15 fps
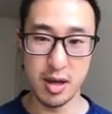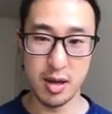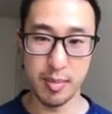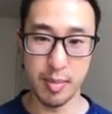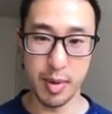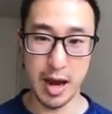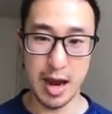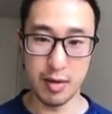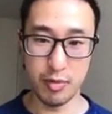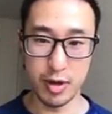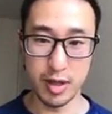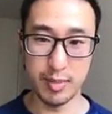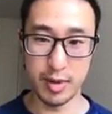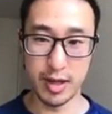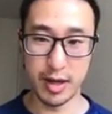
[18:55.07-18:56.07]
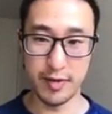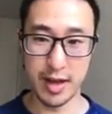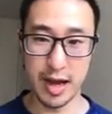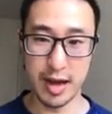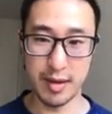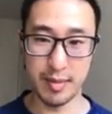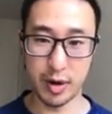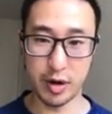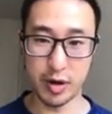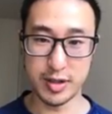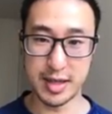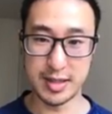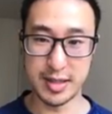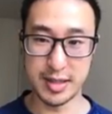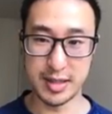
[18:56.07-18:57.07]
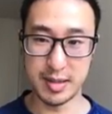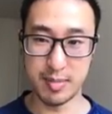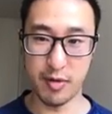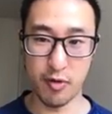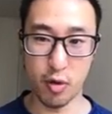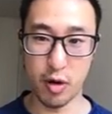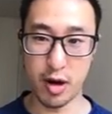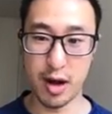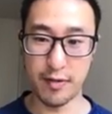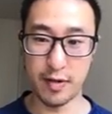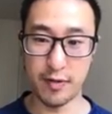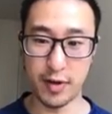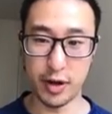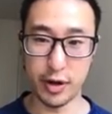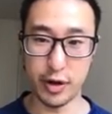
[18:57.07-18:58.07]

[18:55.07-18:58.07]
But I really believe that because there's this before and after video,